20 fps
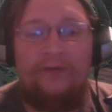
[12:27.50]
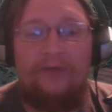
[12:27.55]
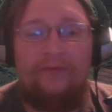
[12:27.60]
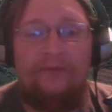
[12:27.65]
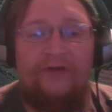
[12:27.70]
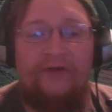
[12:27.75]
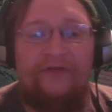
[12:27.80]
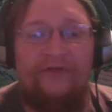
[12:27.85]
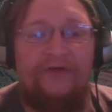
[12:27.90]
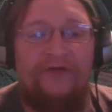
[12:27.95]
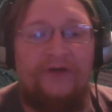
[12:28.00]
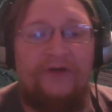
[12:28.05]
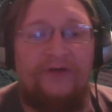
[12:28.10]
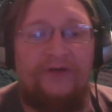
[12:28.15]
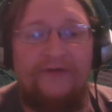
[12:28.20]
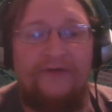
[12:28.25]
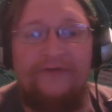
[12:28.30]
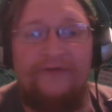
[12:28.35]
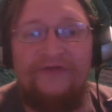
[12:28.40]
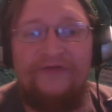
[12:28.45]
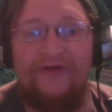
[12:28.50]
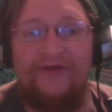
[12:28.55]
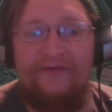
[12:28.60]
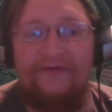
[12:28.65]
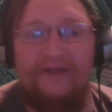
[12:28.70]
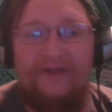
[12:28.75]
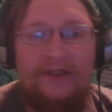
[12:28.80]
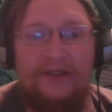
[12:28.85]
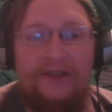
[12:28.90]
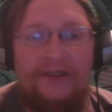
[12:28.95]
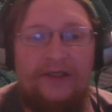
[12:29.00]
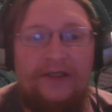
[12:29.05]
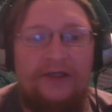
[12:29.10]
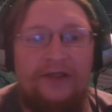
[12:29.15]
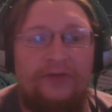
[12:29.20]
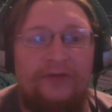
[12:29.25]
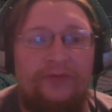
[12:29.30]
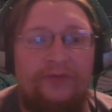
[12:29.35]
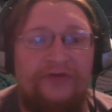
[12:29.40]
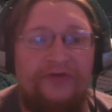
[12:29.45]
if you're level 70,
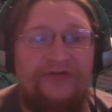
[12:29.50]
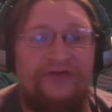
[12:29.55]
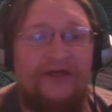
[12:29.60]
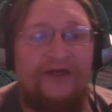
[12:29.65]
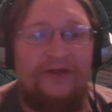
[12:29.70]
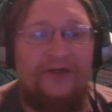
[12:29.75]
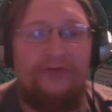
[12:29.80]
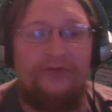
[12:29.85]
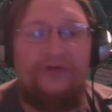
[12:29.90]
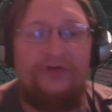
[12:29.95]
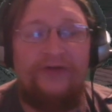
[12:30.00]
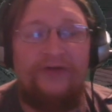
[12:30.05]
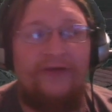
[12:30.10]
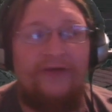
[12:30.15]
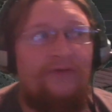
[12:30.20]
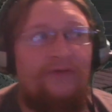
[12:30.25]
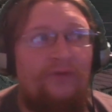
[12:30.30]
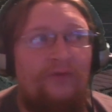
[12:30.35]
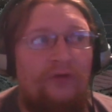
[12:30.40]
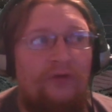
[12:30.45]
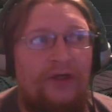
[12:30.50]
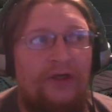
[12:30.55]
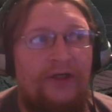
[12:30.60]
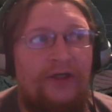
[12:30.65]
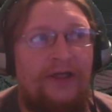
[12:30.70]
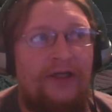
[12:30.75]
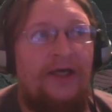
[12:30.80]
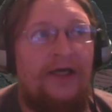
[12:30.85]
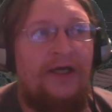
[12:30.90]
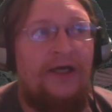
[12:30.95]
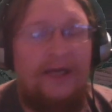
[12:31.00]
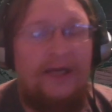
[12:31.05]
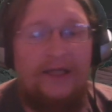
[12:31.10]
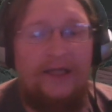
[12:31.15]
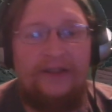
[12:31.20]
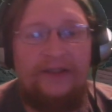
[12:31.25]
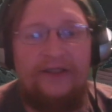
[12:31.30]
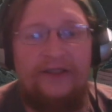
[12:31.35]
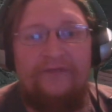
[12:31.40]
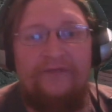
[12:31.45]
it'll reset you to level 1
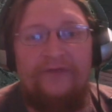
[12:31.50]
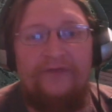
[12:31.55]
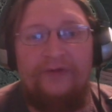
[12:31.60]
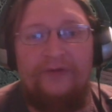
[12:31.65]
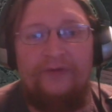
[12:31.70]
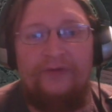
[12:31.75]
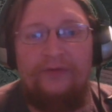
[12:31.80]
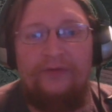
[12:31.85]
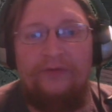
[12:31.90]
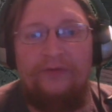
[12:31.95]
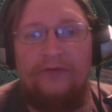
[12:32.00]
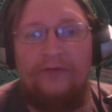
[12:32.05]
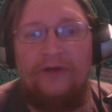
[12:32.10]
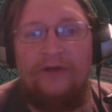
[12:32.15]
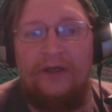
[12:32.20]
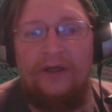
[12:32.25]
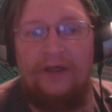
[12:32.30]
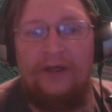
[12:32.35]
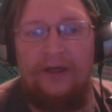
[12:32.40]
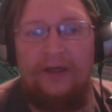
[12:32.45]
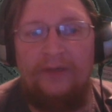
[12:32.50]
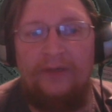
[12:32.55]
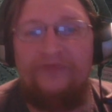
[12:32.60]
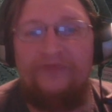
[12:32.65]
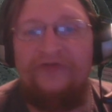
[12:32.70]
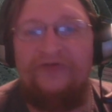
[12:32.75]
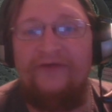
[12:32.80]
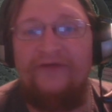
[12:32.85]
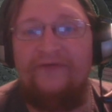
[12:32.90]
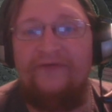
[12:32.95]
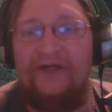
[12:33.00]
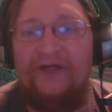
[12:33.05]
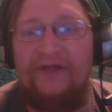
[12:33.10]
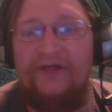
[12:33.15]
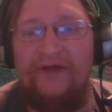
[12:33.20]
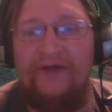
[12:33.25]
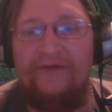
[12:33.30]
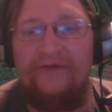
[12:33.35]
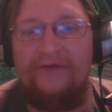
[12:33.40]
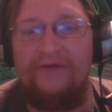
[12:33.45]
and give you 70
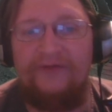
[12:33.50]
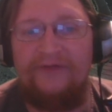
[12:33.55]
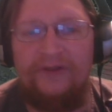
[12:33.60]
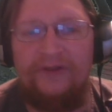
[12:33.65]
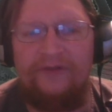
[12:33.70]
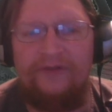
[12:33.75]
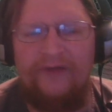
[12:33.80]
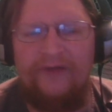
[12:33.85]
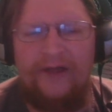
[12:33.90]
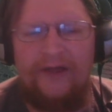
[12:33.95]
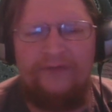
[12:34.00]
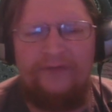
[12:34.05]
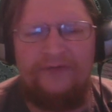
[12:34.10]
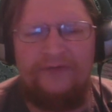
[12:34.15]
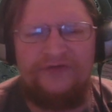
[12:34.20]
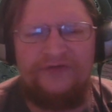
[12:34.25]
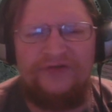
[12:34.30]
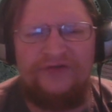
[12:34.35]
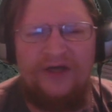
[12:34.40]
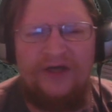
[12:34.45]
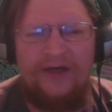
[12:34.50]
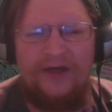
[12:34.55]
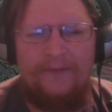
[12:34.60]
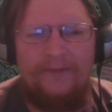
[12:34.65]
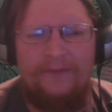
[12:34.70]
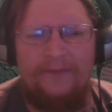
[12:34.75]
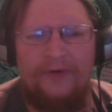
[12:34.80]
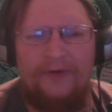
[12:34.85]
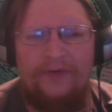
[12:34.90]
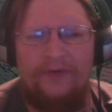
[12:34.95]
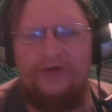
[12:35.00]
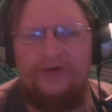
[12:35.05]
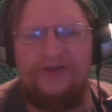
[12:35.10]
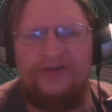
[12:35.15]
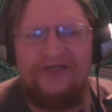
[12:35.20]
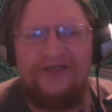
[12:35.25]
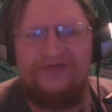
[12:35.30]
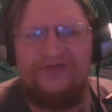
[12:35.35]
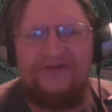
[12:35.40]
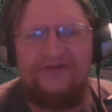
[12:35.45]
levels up, or
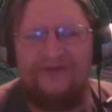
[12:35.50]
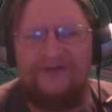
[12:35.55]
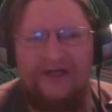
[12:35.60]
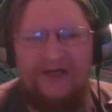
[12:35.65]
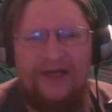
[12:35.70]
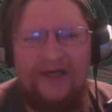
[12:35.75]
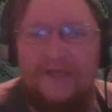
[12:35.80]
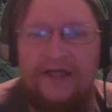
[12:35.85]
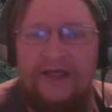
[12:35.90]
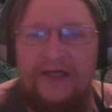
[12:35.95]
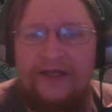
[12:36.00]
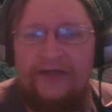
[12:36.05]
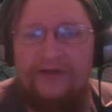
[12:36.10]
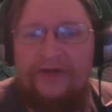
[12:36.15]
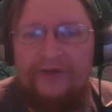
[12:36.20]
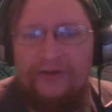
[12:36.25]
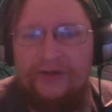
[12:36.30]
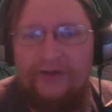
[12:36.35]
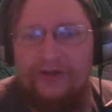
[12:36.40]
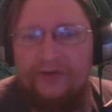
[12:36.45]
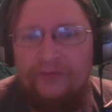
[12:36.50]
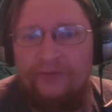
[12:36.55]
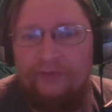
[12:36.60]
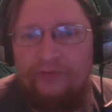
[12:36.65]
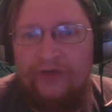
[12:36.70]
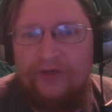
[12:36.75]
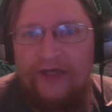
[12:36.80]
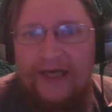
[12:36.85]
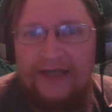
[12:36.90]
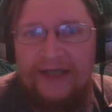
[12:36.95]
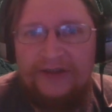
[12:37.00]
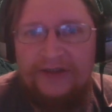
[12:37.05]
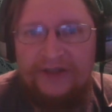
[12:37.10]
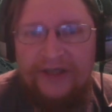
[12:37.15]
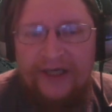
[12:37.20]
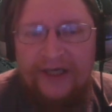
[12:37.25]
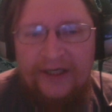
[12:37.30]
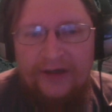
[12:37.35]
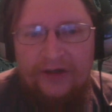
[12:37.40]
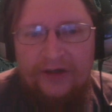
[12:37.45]
like 69, and you can
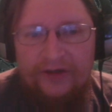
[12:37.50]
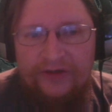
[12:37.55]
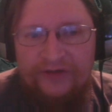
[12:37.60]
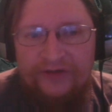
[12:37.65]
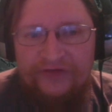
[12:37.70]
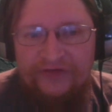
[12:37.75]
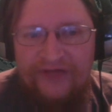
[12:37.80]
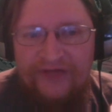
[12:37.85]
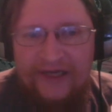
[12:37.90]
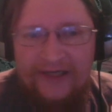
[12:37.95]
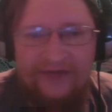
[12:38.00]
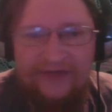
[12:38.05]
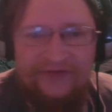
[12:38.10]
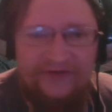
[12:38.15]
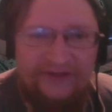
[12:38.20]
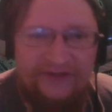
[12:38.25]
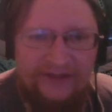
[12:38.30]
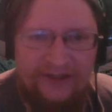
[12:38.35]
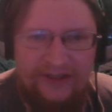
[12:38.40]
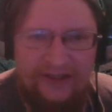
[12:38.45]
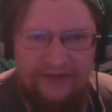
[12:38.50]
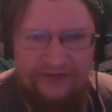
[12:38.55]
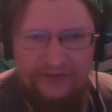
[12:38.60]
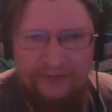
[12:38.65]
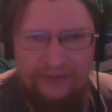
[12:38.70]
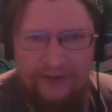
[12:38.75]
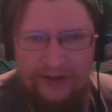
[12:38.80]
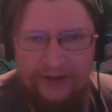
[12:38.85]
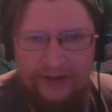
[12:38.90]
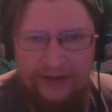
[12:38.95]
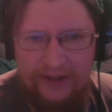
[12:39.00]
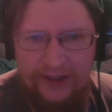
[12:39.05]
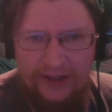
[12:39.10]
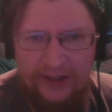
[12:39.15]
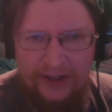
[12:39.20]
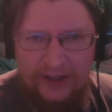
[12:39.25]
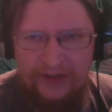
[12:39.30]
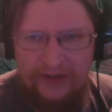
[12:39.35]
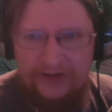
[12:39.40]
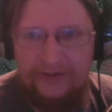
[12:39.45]
reallocate all your stats in case you wanted
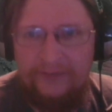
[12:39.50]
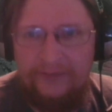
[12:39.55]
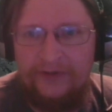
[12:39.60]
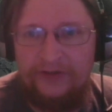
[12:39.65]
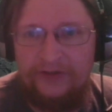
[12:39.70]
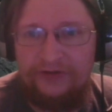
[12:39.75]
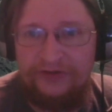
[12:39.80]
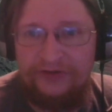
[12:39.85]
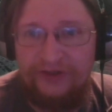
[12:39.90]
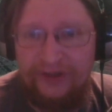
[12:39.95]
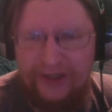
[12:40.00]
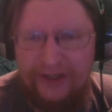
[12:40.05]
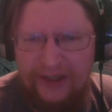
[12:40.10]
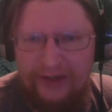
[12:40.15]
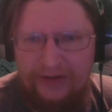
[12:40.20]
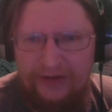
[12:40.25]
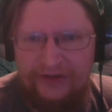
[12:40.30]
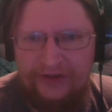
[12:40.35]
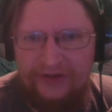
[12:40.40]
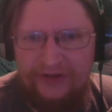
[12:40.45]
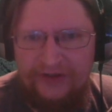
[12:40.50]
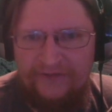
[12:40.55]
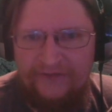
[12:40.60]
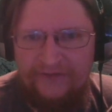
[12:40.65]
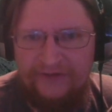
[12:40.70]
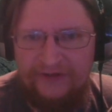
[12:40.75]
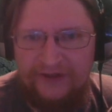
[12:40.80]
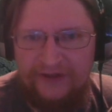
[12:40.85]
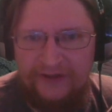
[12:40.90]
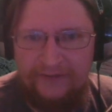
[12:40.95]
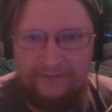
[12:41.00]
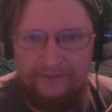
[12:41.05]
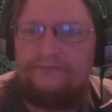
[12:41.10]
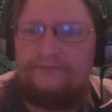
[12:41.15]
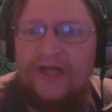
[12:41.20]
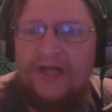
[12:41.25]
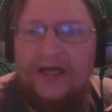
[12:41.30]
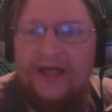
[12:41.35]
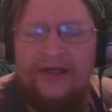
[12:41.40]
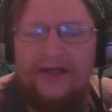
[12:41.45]
to build your character differently.
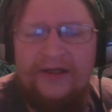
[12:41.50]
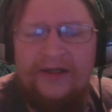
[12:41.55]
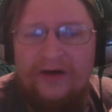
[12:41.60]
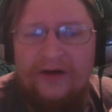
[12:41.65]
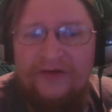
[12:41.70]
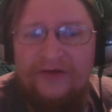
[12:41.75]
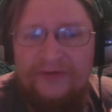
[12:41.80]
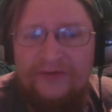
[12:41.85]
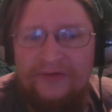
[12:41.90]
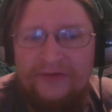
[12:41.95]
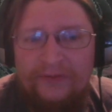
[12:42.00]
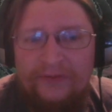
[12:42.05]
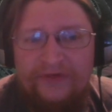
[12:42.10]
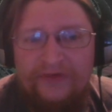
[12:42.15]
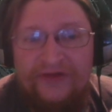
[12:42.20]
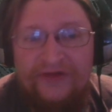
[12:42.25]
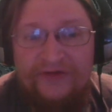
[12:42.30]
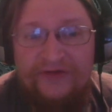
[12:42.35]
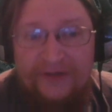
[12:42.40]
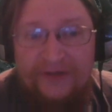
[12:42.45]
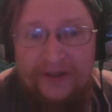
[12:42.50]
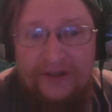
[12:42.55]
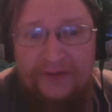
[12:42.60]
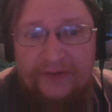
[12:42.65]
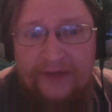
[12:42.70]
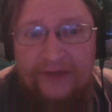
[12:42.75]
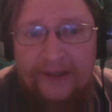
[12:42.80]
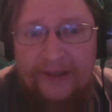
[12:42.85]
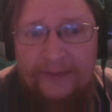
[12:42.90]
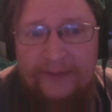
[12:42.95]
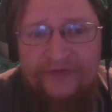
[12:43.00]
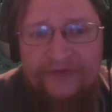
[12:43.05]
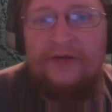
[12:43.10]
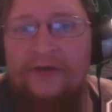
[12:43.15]
And it also resets your engrams.